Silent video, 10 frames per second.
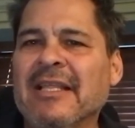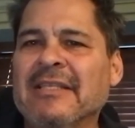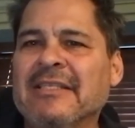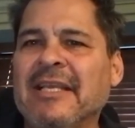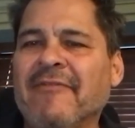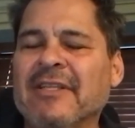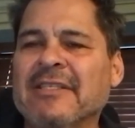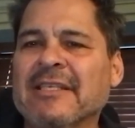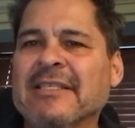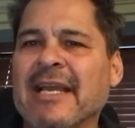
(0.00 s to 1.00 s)

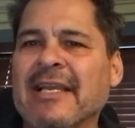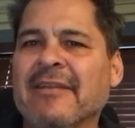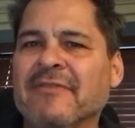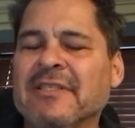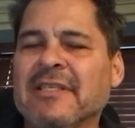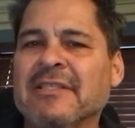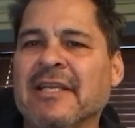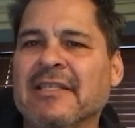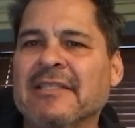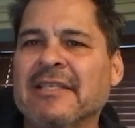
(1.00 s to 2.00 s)
Steven's executive
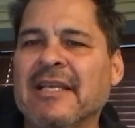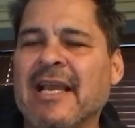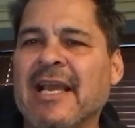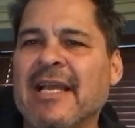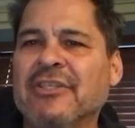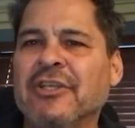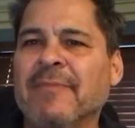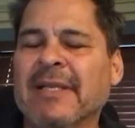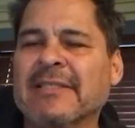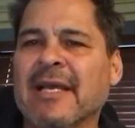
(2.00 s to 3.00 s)
assistant and she
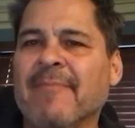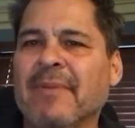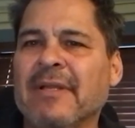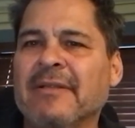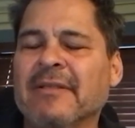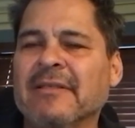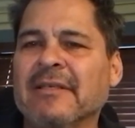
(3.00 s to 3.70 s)
picks up and